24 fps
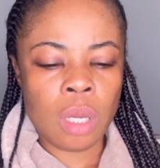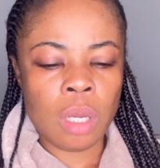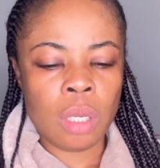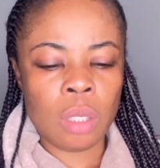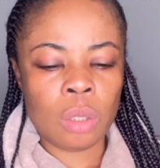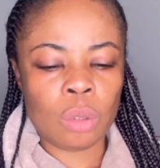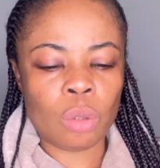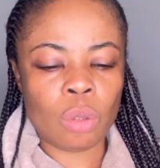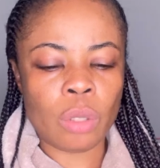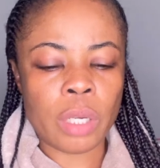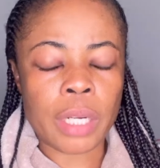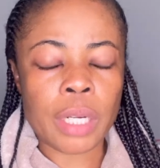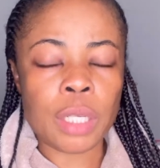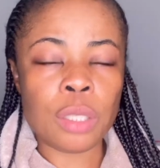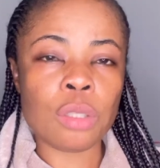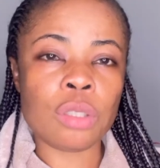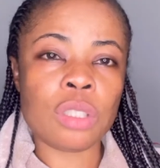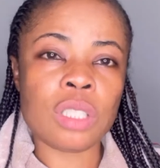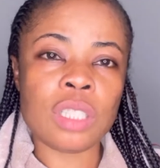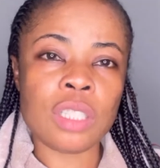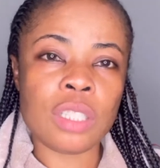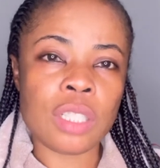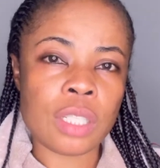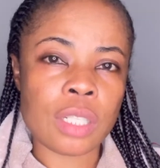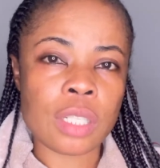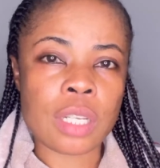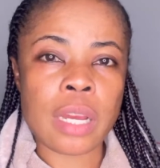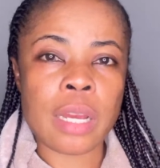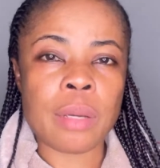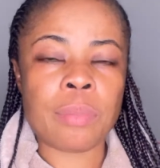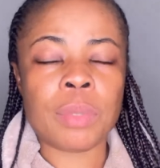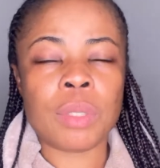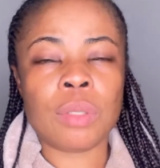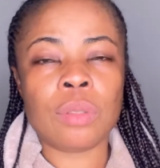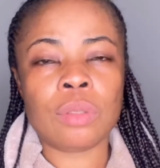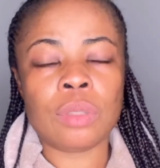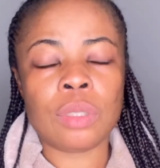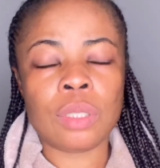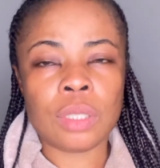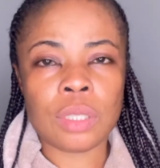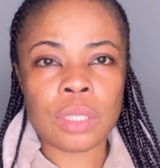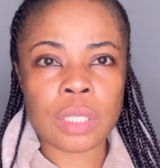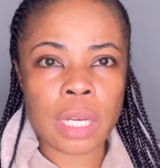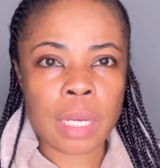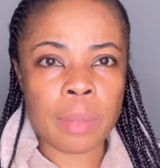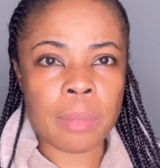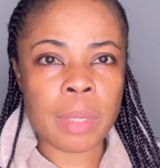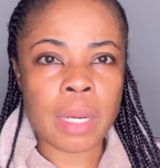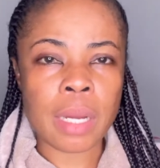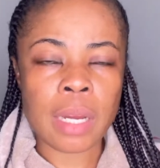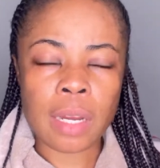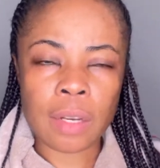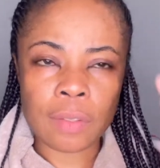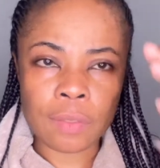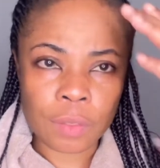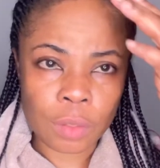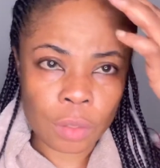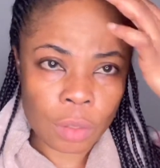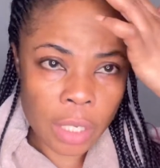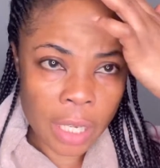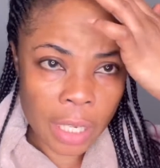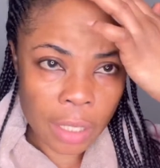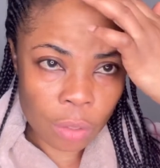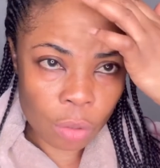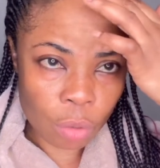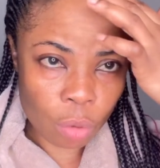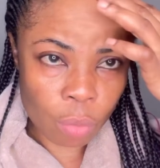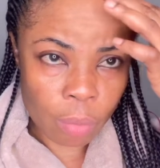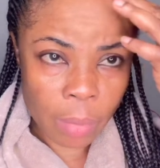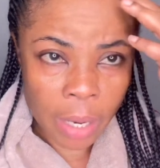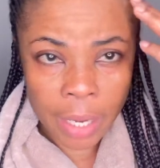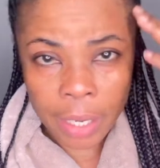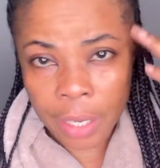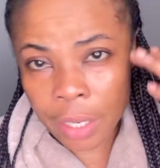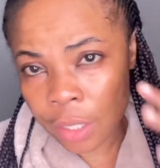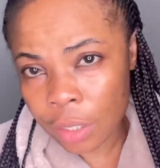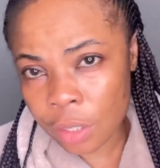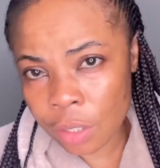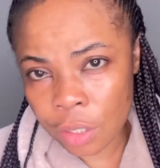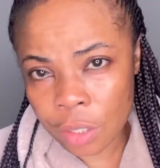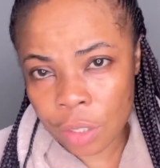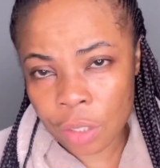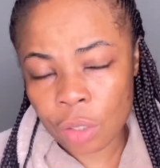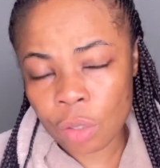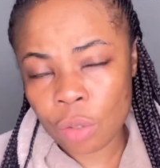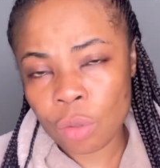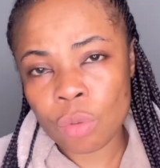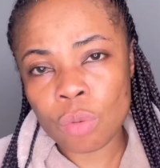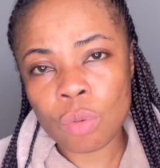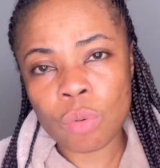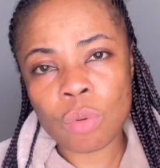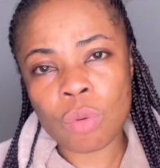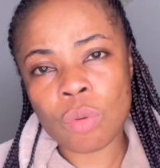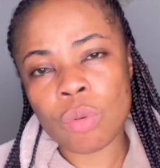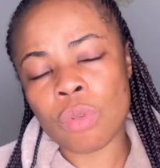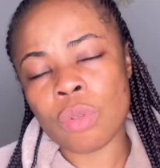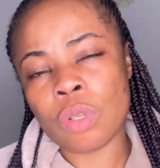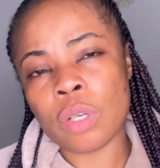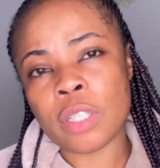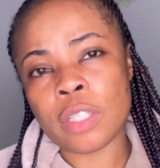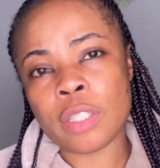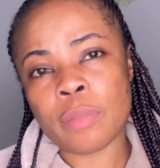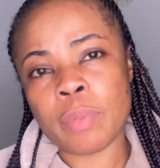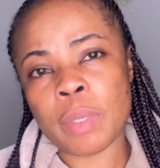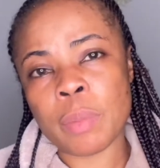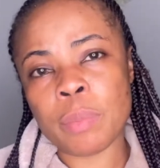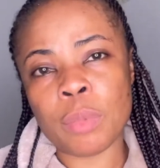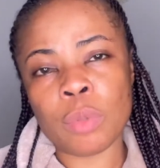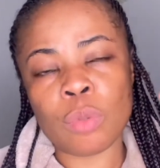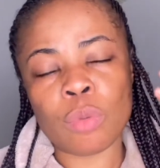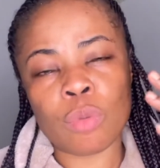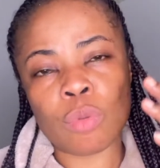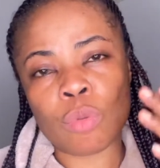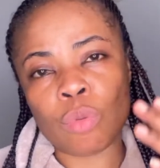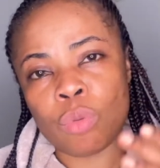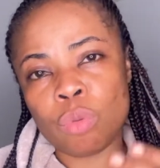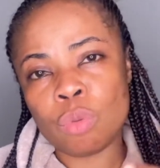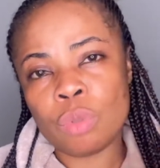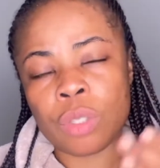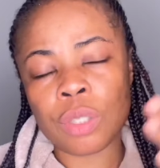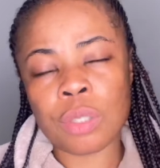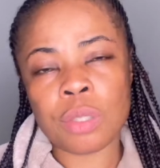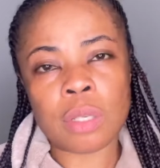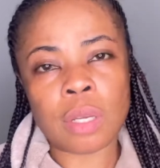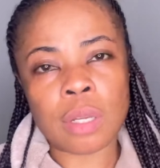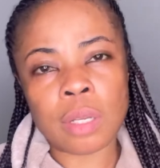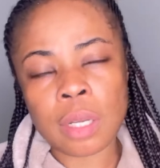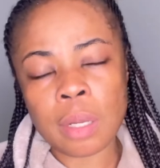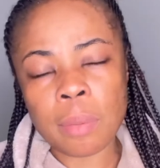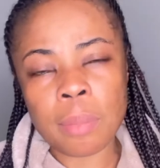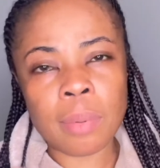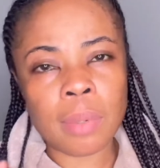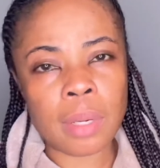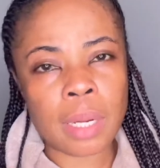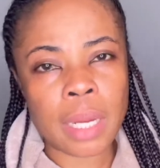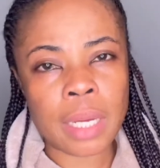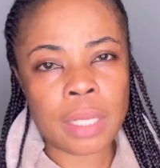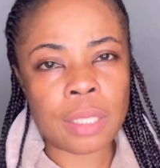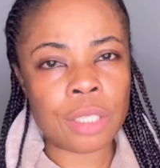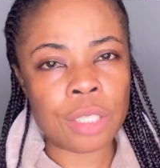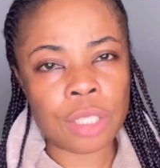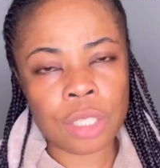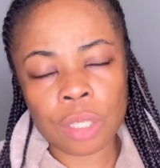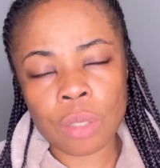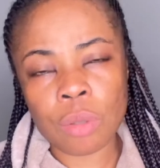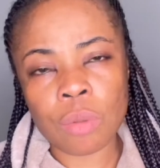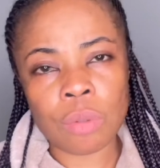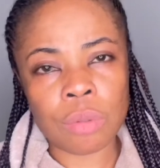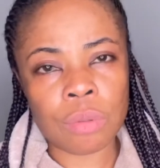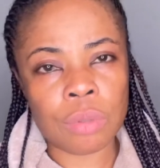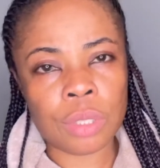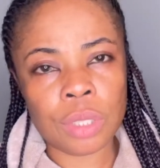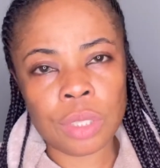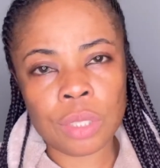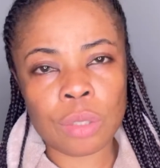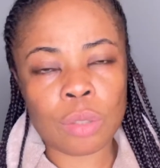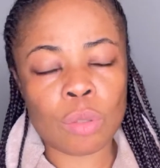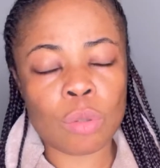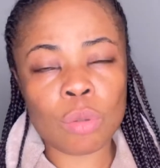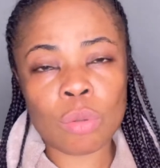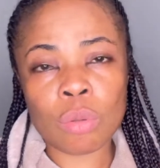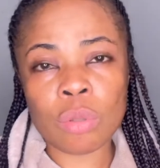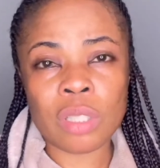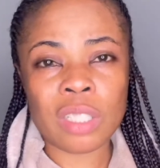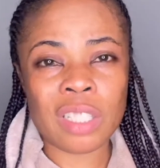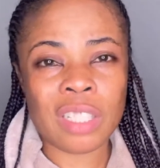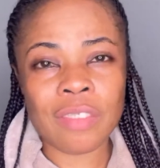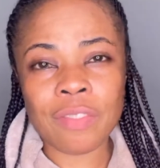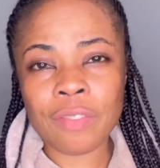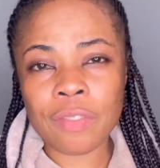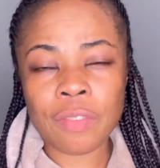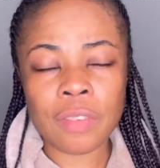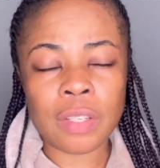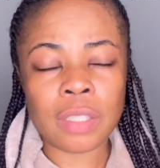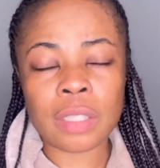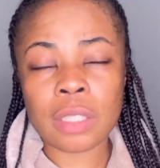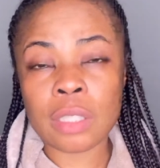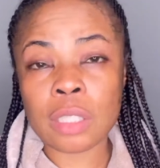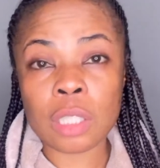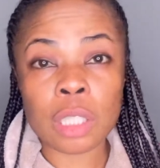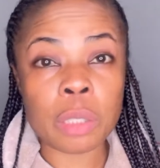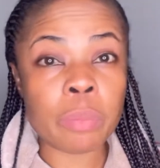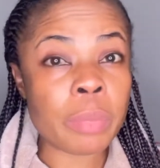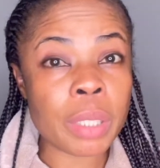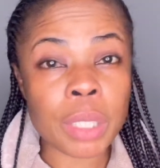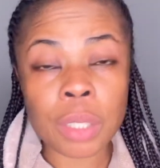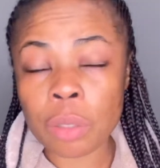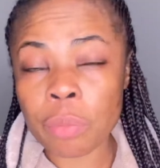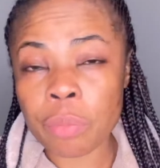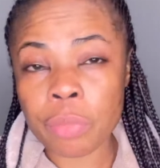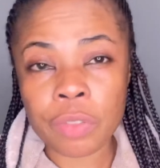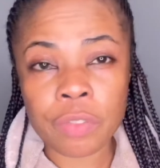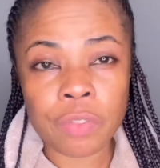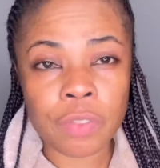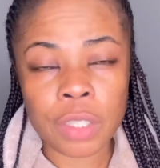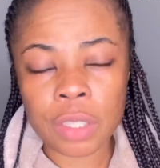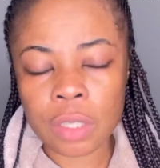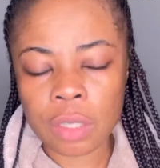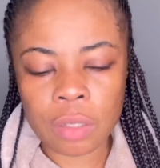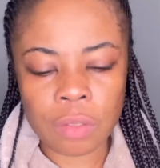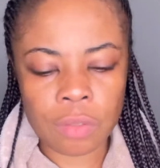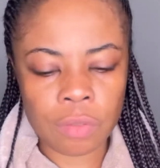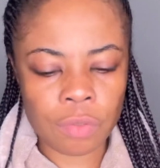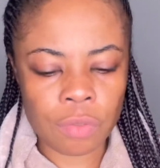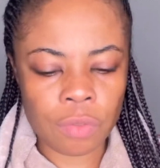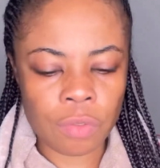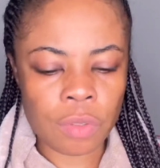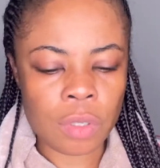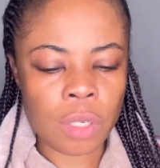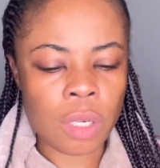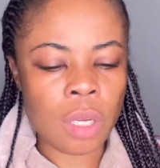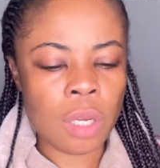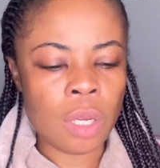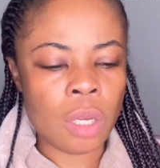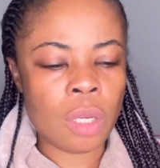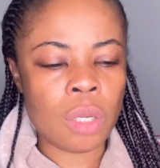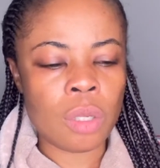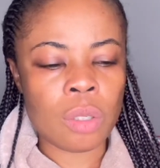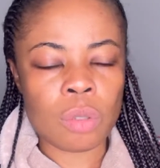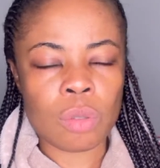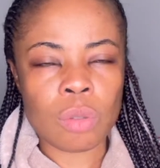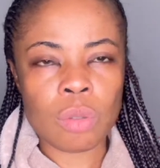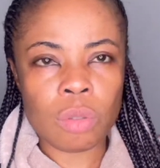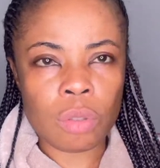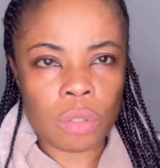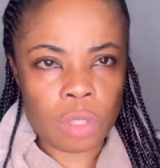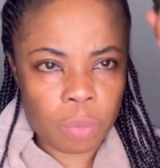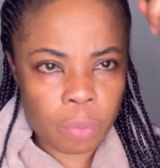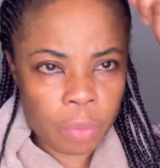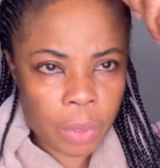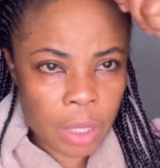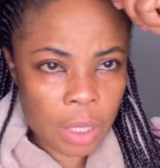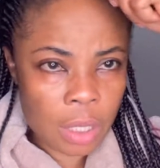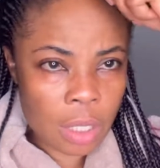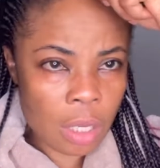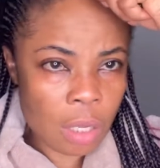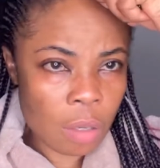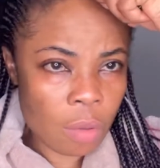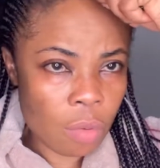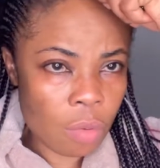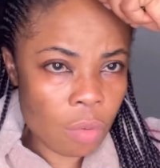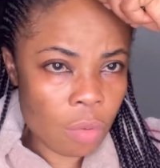So I can use it daytime, because daytime I have to like do my edges, so it doesn't expect me to use it and apply gel on it. So the effect, it may not be effective, so it's better